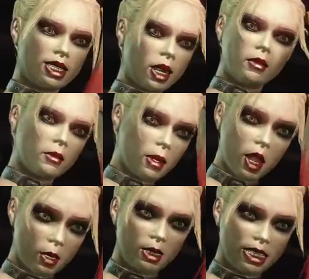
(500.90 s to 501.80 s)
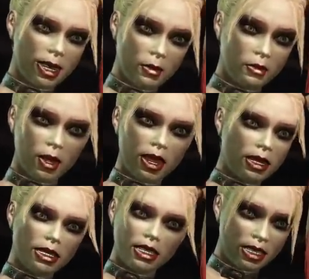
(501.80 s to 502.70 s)
sure to let us know in the comments,
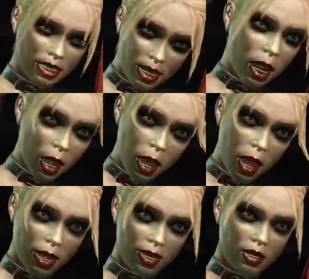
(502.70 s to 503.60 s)
and I'd just like to say a quick thank